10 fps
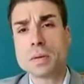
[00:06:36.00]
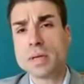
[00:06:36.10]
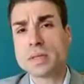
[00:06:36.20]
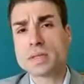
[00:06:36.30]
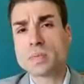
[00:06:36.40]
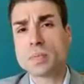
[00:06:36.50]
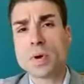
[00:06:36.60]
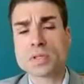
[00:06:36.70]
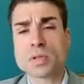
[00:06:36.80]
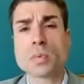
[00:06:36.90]
it's
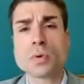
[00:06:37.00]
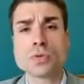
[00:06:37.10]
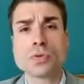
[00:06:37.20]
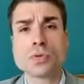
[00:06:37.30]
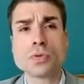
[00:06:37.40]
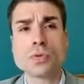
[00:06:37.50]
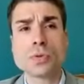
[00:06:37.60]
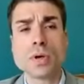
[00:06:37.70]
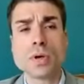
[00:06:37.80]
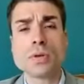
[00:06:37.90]
possible to
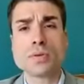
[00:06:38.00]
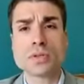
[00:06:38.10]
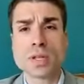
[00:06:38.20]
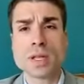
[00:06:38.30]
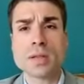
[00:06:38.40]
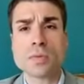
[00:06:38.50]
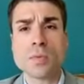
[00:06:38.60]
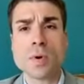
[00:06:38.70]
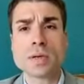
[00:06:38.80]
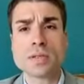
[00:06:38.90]
understand
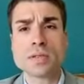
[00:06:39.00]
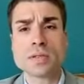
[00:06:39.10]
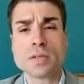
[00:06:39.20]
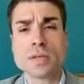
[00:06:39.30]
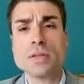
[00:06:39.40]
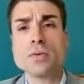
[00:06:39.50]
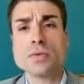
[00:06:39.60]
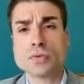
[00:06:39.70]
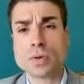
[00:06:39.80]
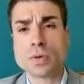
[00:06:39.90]
what is the
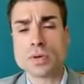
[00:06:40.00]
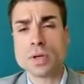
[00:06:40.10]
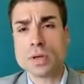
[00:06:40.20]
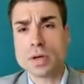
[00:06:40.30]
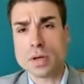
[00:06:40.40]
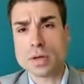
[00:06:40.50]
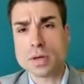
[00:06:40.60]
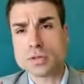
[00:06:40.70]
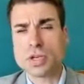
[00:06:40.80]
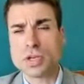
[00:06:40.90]
user
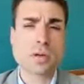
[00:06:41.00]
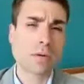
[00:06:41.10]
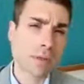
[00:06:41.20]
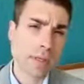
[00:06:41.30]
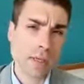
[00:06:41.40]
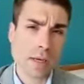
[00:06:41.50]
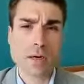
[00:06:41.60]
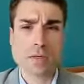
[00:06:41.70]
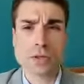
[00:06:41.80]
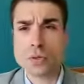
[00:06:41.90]
generally
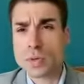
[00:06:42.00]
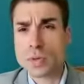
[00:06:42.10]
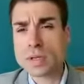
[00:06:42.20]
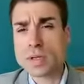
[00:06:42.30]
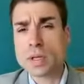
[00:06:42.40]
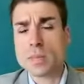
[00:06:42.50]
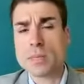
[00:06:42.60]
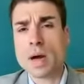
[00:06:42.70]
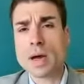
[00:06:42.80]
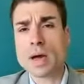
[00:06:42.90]
are doing
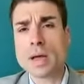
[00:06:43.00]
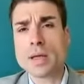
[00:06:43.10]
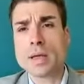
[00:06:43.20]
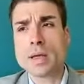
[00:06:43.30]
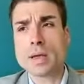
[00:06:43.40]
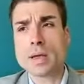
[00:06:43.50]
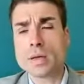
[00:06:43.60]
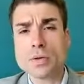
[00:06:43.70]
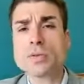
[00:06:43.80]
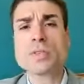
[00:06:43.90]
by
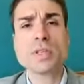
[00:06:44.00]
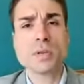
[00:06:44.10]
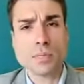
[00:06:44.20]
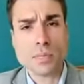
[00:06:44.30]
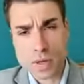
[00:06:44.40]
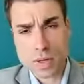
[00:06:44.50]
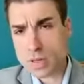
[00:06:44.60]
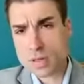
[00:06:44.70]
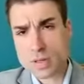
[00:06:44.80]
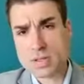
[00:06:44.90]
using a
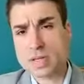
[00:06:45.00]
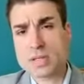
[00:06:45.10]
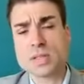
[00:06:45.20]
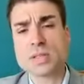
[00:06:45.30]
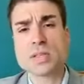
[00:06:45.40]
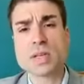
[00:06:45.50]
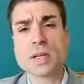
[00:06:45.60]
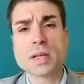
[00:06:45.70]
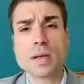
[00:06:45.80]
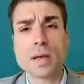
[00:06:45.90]

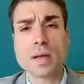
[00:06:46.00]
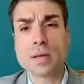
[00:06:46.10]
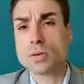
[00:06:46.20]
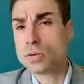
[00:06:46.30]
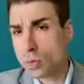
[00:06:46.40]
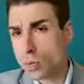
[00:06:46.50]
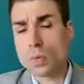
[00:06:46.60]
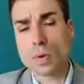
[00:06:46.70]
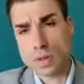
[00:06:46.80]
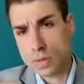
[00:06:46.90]
statistic
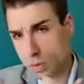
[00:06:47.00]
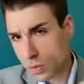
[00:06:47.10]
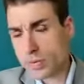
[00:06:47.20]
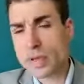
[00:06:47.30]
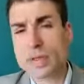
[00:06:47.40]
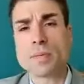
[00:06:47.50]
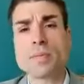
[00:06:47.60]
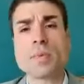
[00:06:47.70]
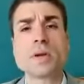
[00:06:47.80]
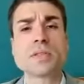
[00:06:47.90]
tool, an algorithm,
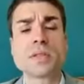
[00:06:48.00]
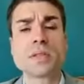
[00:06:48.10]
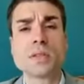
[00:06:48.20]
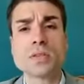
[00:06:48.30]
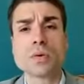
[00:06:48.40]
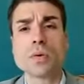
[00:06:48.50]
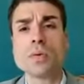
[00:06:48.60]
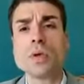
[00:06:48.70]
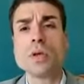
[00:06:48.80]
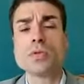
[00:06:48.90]
and a
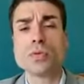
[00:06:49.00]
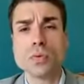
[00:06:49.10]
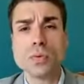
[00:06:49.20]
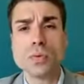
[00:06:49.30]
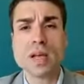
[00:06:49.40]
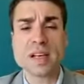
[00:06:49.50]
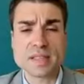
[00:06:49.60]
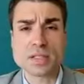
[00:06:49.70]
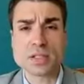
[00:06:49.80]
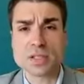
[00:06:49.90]
statistical tool, as
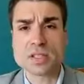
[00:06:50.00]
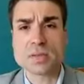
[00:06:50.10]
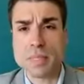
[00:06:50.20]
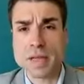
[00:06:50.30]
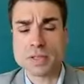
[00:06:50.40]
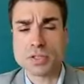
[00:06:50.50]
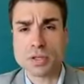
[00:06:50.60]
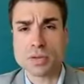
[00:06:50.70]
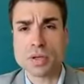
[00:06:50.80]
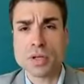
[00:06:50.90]
I just
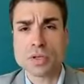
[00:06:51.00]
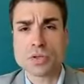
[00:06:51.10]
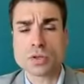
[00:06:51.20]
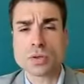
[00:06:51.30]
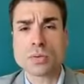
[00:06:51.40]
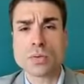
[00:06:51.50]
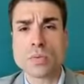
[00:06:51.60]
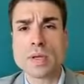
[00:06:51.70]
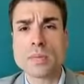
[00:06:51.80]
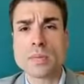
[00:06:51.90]
mentioned. So
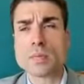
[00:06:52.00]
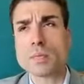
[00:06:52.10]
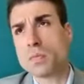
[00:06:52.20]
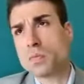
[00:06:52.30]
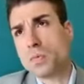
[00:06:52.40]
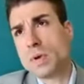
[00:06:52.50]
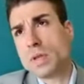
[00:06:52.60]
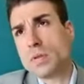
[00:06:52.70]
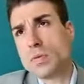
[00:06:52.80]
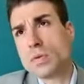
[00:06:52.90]
we do
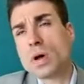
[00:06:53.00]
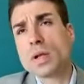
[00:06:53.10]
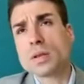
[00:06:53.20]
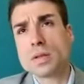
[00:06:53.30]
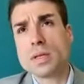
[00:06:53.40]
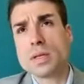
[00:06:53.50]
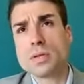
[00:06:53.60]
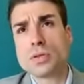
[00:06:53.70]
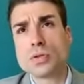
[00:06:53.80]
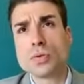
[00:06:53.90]
not
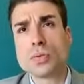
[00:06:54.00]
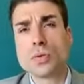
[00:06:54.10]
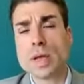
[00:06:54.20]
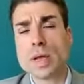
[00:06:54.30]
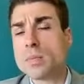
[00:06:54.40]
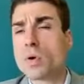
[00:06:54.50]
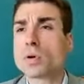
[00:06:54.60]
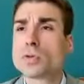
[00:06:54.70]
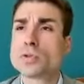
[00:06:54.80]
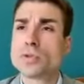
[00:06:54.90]
need to
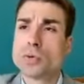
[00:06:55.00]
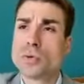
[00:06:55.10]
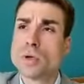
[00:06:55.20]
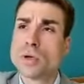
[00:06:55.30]
anymore to